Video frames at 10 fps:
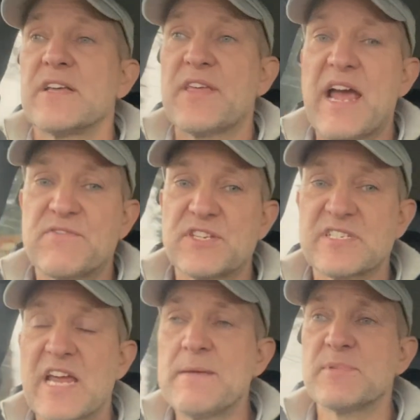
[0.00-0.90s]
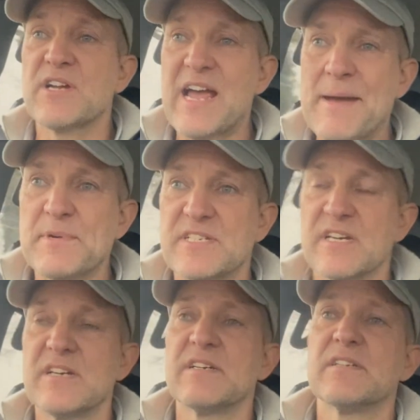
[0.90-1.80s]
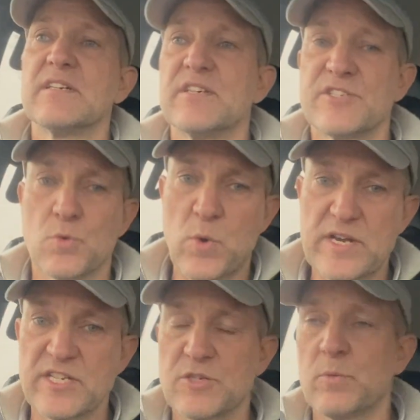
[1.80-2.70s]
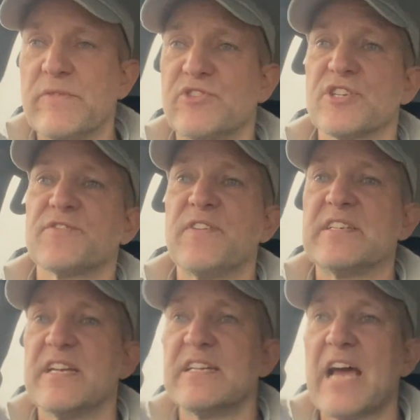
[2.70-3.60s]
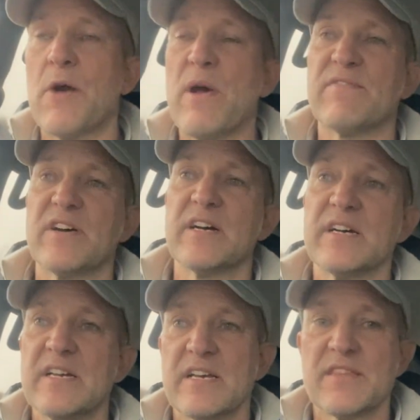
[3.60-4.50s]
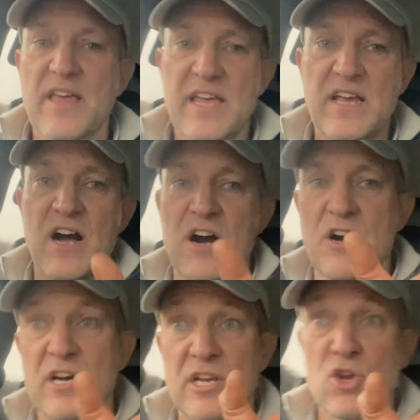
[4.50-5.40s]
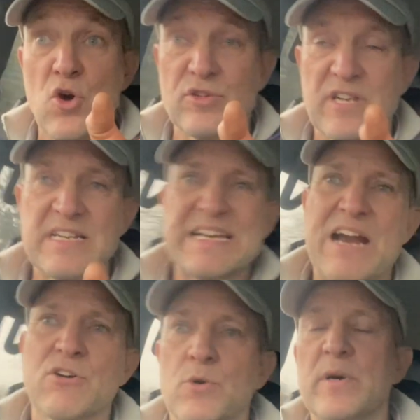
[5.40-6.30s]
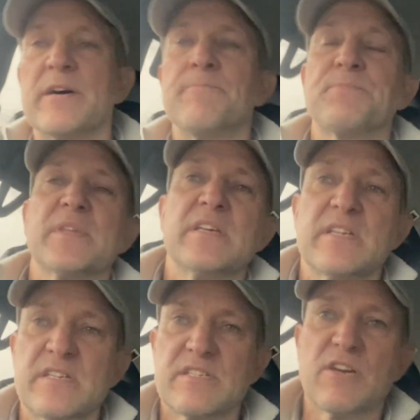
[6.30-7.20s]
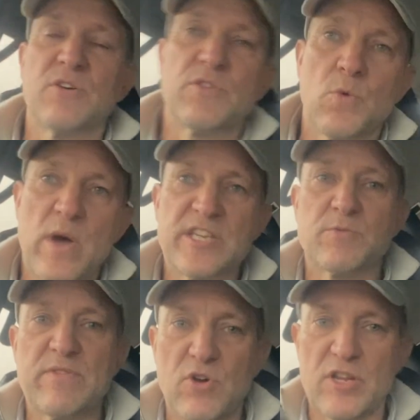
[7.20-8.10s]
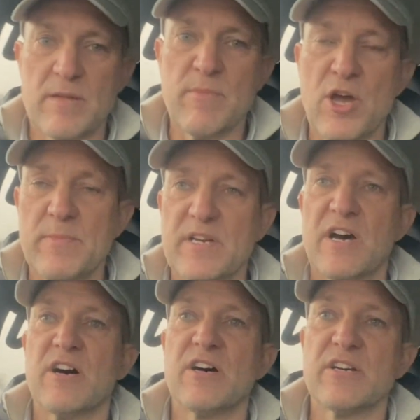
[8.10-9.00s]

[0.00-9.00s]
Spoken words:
They have the same diameter as the ones that we've just fitted, however they are a lot narrower. So the ones we've got at the moment are